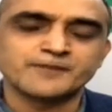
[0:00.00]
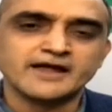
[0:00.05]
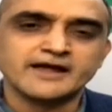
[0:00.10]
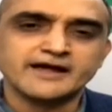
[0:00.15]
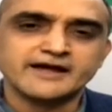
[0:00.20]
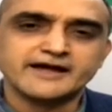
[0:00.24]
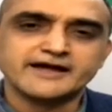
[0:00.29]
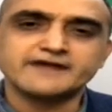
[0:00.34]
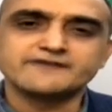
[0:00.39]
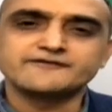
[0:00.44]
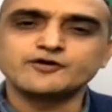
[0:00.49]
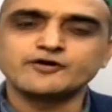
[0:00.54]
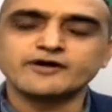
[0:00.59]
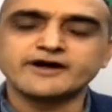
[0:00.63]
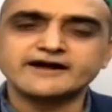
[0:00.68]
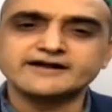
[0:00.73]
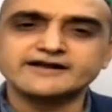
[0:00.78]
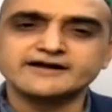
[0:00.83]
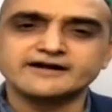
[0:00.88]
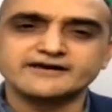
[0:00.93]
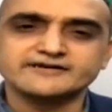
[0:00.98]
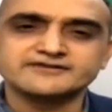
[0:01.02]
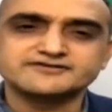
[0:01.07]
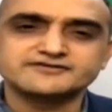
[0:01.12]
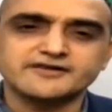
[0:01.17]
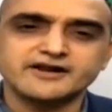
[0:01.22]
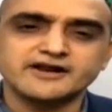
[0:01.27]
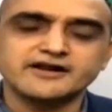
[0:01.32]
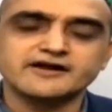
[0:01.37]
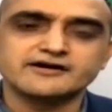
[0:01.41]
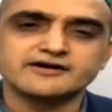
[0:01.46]
if you're getting a
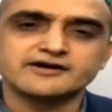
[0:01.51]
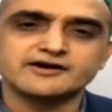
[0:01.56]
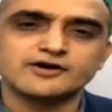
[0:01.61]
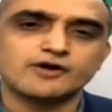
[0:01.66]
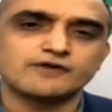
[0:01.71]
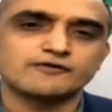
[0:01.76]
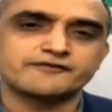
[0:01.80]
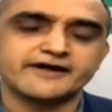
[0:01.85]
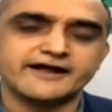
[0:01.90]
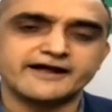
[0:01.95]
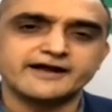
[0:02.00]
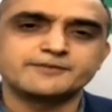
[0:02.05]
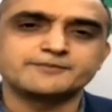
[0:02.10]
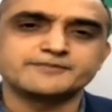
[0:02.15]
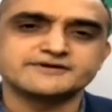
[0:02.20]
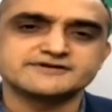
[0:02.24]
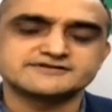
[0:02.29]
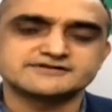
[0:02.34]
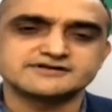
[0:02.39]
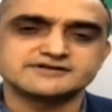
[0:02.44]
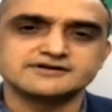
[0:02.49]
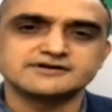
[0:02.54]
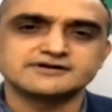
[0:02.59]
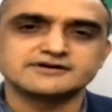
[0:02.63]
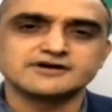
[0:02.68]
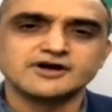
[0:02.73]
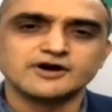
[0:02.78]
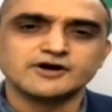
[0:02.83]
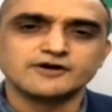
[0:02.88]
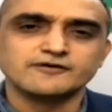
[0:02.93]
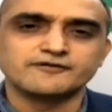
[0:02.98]
risk-free return of 8%
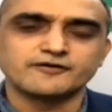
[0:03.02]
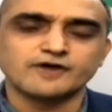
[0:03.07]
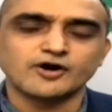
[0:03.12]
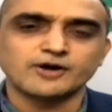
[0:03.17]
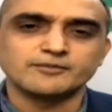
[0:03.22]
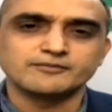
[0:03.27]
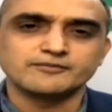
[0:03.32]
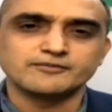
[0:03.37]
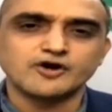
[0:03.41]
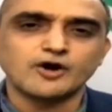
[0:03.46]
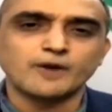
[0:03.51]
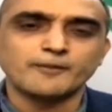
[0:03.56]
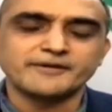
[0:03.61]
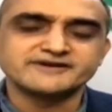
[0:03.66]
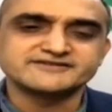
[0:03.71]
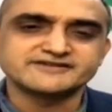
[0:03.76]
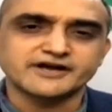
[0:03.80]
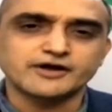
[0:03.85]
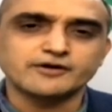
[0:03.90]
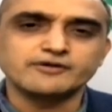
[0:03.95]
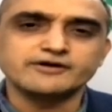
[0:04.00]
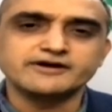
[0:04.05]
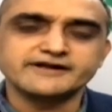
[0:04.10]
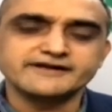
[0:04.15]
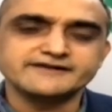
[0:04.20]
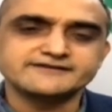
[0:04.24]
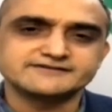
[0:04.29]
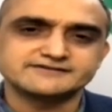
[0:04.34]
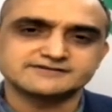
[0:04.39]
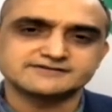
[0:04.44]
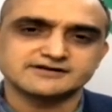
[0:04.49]
from government
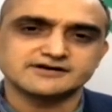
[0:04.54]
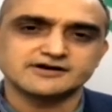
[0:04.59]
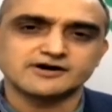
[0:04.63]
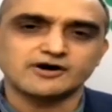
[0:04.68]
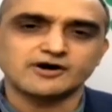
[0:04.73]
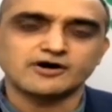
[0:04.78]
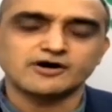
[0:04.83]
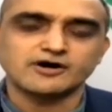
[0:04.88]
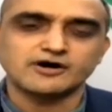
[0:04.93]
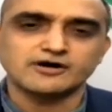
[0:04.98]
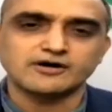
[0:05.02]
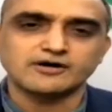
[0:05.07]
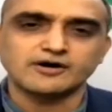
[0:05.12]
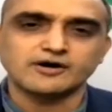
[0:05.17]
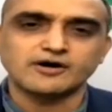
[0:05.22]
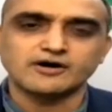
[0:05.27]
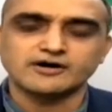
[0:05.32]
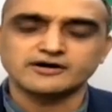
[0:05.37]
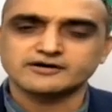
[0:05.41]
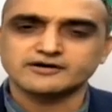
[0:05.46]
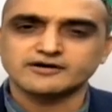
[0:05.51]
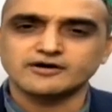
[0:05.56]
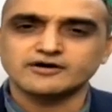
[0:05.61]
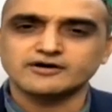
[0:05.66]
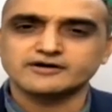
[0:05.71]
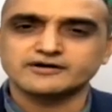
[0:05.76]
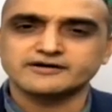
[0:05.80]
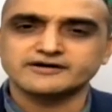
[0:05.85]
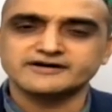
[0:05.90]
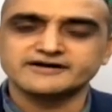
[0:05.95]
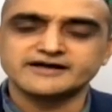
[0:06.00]
securities uh, uh or, or,
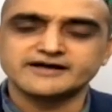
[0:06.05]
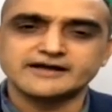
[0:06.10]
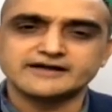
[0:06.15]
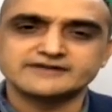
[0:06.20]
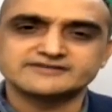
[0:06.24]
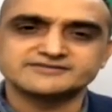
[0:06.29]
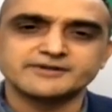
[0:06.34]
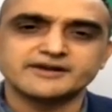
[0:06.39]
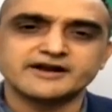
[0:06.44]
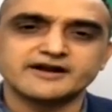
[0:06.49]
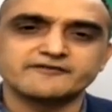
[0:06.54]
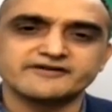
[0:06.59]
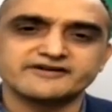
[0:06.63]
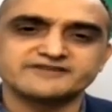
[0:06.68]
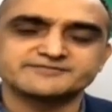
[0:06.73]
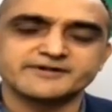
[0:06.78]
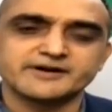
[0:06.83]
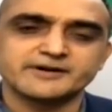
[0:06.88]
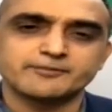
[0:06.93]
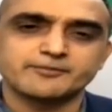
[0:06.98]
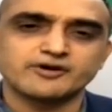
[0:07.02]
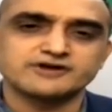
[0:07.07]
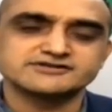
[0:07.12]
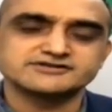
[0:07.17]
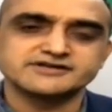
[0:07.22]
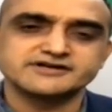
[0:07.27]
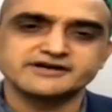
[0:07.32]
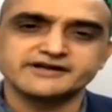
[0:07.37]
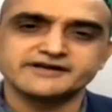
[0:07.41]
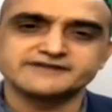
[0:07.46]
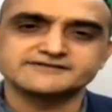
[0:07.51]
uh, similar investment
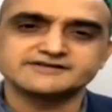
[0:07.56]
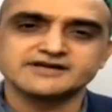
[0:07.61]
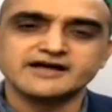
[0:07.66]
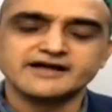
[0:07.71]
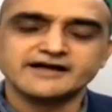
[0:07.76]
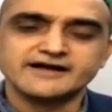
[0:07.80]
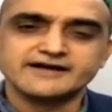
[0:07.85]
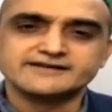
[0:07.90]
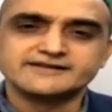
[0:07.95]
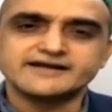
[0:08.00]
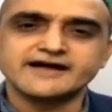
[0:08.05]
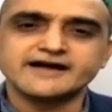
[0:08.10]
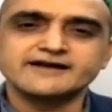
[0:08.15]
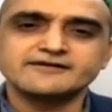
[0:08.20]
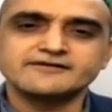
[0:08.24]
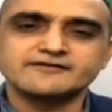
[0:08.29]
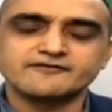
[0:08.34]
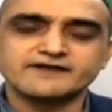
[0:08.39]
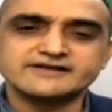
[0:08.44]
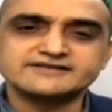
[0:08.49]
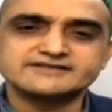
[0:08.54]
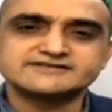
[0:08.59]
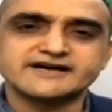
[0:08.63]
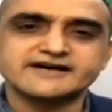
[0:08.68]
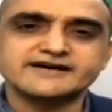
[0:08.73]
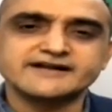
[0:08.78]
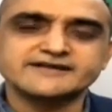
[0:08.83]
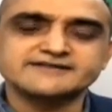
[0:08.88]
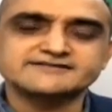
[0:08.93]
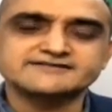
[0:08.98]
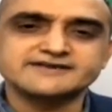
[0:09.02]
opportunities, then one's
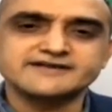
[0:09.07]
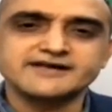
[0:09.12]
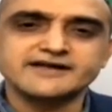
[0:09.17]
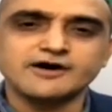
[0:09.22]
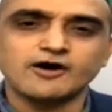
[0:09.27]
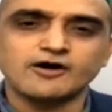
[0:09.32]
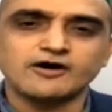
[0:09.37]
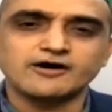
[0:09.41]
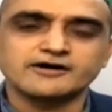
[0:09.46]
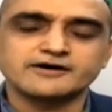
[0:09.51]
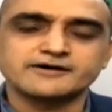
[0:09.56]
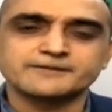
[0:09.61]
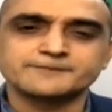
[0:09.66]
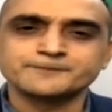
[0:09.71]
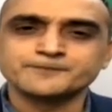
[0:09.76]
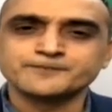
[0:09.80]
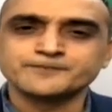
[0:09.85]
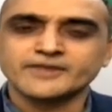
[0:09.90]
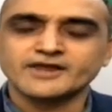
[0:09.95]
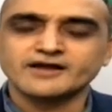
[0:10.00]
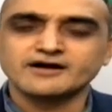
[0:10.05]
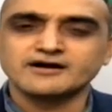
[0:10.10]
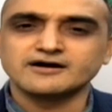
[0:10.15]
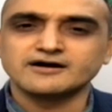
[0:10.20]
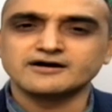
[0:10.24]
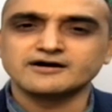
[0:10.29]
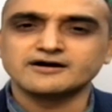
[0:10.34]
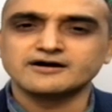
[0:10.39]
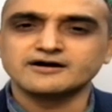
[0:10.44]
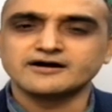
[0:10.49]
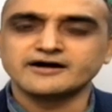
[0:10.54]
tendency or
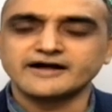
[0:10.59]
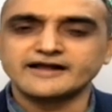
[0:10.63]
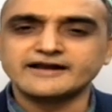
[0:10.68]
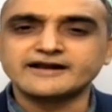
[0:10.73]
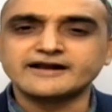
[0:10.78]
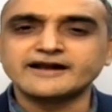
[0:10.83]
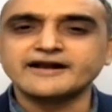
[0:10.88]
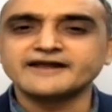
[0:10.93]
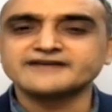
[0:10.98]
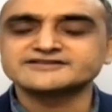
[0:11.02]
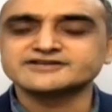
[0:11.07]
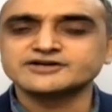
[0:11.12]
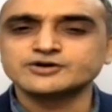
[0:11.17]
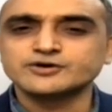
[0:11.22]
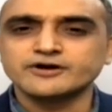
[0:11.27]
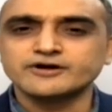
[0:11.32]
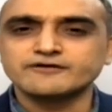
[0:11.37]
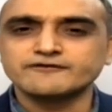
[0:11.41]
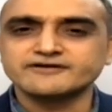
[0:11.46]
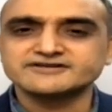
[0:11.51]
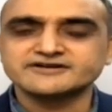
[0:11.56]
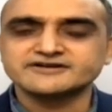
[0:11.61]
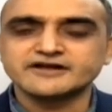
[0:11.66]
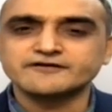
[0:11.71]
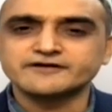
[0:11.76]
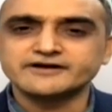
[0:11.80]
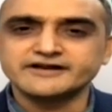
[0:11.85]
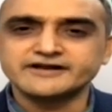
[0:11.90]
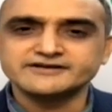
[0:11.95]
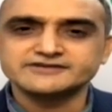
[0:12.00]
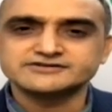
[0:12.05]
uh, inclination to invest in
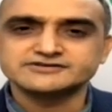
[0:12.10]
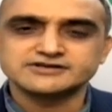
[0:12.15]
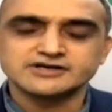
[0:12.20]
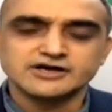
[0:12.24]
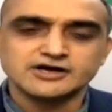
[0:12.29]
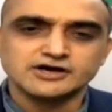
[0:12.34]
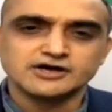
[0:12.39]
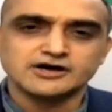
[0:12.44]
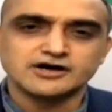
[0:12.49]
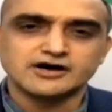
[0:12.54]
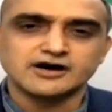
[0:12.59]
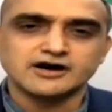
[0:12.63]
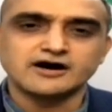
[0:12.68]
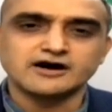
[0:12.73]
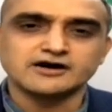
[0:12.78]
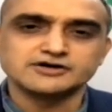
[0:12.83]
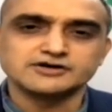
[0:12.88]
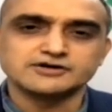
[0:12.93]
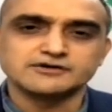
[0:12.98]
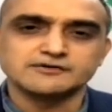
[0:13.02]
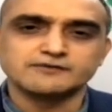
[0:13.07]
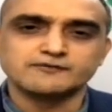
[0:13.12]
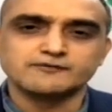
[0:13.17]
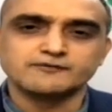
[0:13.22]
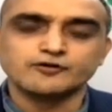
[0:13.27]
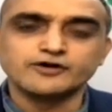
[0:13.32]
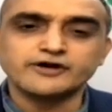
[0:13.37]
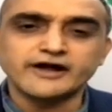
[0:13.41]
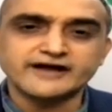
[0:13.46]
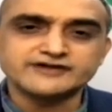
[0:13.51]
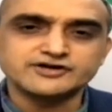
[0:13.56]
equities uh,
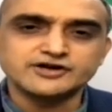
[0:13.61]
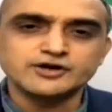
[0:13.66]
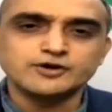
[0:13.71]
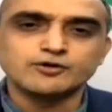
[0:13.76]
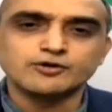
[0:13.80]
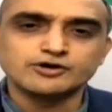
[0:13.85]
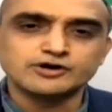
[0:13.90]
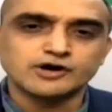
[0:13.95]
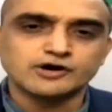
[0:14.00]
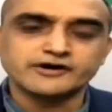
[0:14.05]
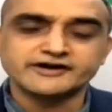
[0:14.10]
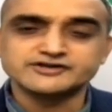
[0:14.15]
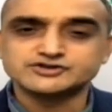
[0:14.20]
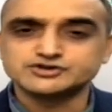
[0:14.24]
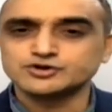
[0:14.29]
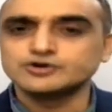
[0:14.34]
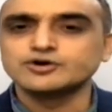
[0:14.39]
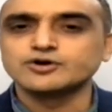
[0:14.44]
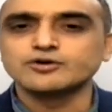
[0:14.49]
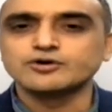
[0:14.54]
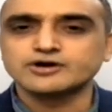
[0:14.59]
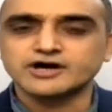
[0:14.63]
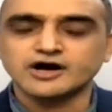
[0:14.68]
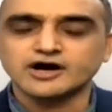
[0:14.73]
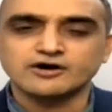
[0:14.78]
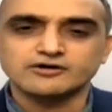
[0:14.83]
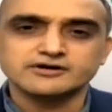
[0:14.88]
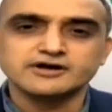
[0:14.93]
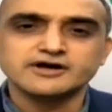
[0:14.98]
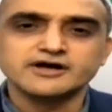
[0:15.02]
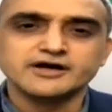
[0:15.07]
would actually go down and should go
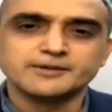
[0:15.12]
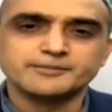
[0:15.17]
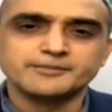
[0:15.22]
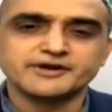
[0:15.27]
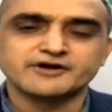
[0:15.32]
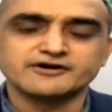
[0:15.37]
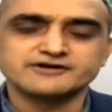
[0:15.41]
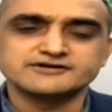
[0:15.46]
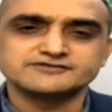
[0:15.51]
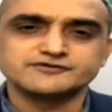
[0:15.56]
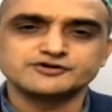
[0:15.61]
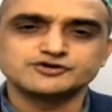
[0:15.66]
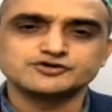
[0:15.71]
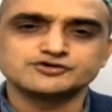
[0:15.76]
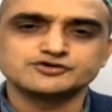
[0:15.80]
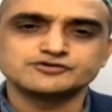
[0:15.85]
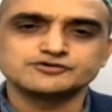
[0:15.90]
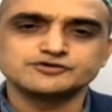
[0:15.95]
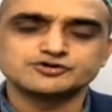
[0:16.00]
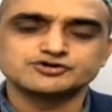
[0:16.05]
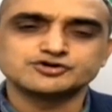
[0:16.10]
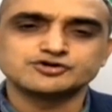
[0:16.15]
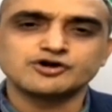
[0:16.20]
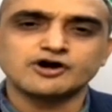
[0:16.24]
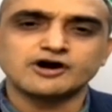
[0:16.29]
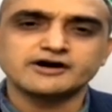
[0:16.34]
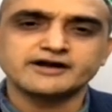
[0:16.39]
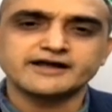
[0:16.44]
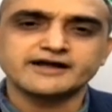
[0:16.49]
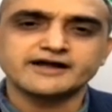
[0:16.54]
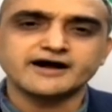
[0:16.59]
down because we, you, you should
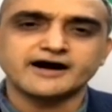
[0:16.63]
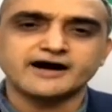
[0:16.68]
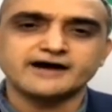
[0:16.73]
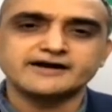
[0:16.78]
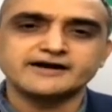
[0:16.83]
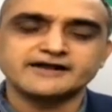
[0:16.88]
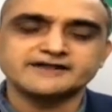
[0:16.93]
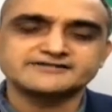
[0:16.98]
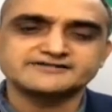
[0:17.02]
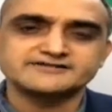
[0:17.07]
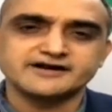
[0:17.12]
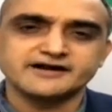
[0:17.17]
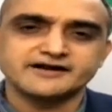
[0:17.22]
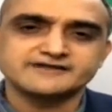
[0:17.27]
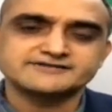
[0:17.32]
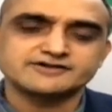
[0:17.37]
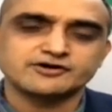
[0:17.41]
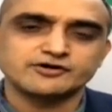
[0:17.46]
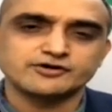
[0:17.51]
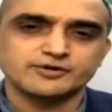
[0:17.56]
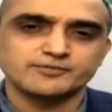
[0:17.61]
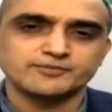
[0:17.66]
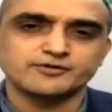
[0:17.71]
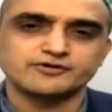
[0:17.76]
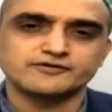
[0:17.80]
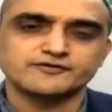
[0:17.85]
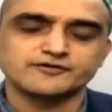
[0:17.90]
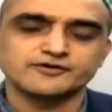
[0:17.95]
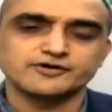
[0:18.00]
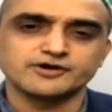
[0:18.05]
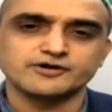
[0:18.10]
not take unnecessary risk on your
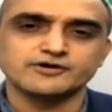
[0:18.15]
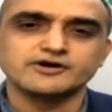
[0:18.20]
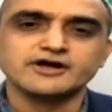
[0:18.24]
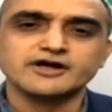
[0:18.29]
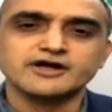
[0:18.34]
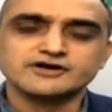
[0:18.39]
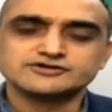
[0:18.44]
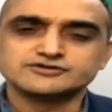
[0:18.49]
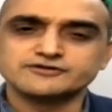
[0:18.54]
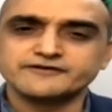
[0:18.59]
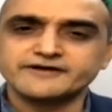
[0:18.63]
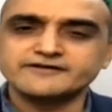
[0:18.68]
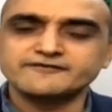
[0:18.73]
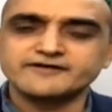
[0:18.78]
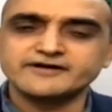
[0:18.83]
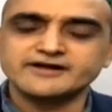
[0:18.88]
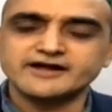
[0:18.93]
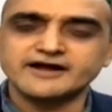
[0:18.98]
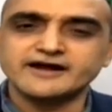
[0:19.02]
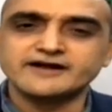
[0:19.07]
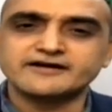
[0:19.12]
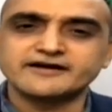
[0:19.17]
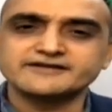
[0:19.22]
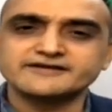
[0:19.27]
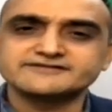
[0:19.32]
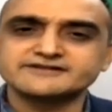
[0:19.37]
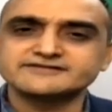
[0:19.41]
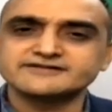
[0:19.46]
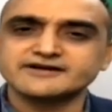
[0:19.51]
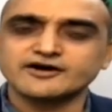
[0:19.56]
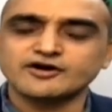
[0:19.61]
portfolio. So when, when interest
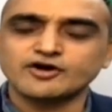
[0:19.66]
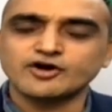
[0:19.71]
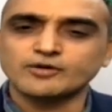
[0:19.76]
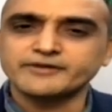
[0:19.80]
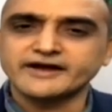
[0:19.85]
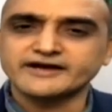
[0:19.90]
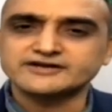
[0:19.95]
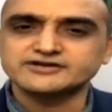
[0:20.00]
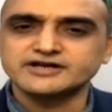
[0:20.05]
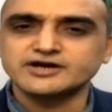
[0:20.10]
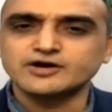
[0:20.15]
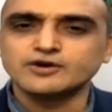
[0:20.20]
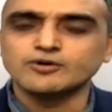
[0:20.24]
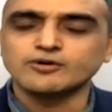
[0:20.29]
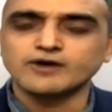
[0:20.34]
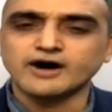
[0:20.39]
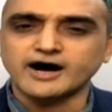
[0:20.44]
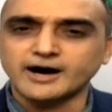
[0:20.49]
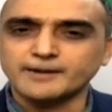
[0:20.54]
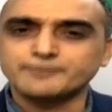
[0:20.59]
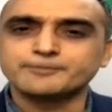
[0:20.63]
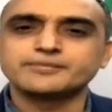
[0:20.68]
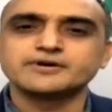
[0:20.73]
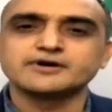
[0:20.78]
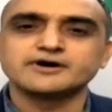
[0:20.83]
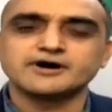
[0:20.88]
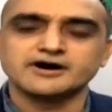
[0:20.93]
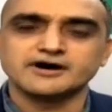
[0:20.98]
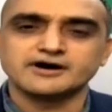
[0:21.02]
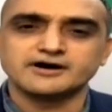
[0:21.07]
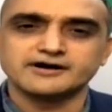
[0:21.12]
rates in economy actually go up,
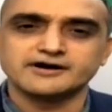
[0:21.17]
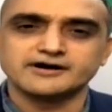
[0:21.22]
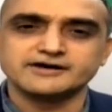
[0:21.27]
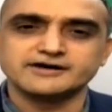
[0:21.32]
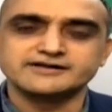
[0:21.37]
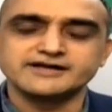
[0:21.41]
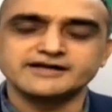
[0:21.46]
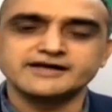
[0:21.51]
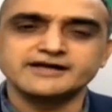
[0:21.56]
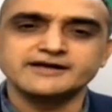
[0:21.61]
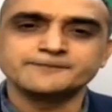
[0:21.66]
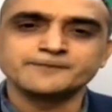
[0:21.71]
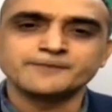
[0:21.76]
uh, the